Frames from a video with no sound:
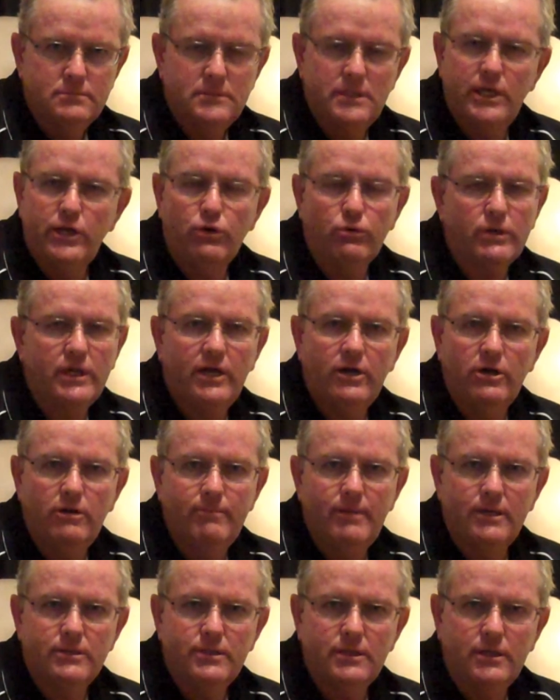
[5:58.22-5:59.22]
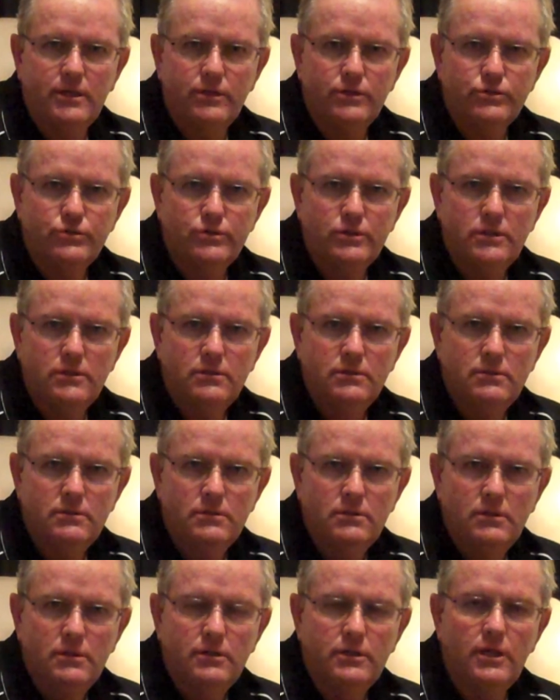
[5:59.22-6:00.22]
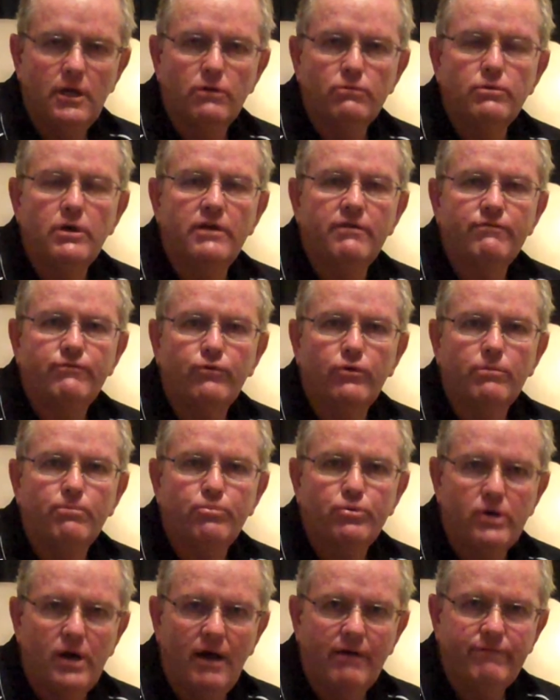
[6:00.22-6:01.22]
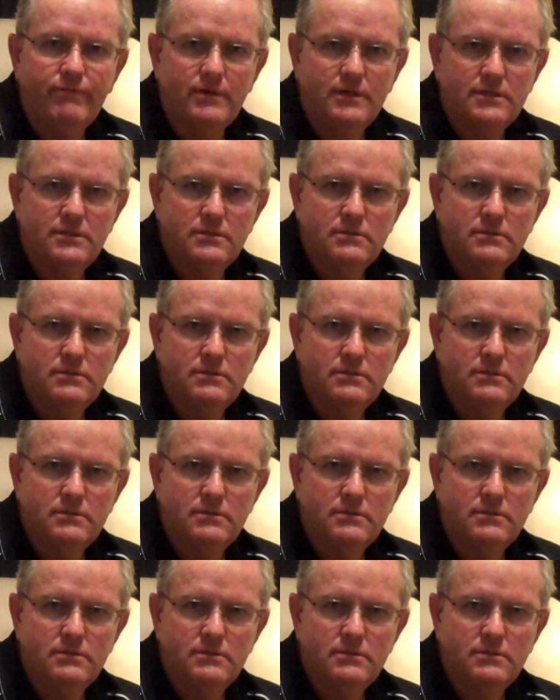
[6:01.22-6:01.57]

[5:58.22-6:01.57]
They don't care about the country. They're run for profit.